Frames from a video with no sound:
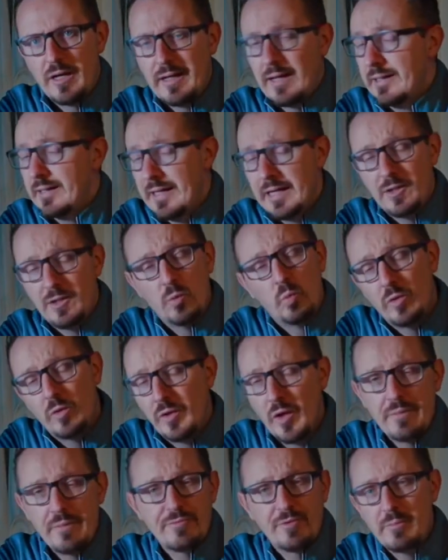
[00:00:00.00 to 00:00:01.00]
And again, the one
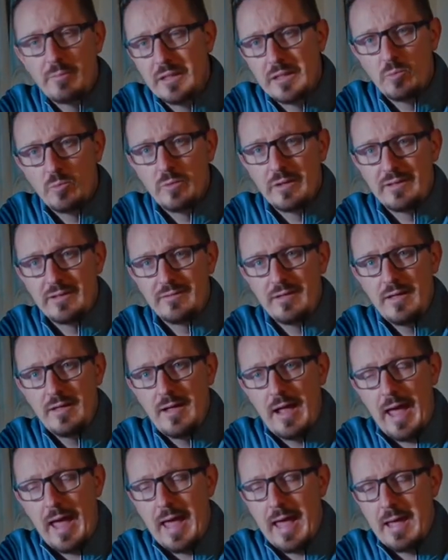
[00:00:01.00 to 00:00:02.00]
I'm familiar with
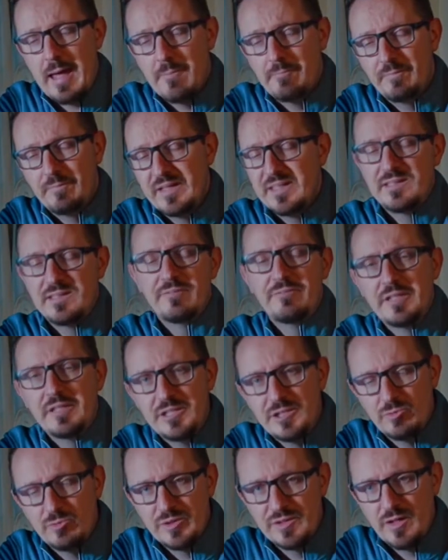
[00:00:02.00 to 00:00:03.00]
is
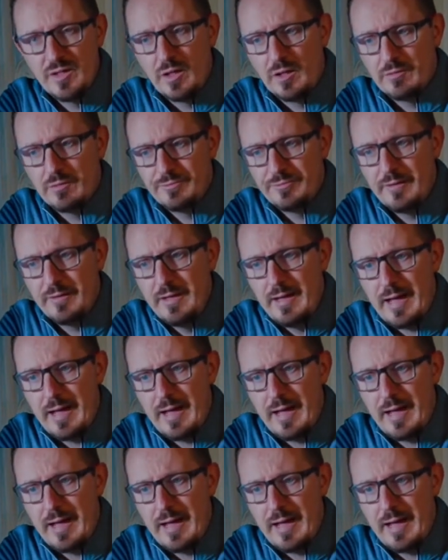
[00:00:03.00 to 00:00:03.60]
DaVinci Resolve.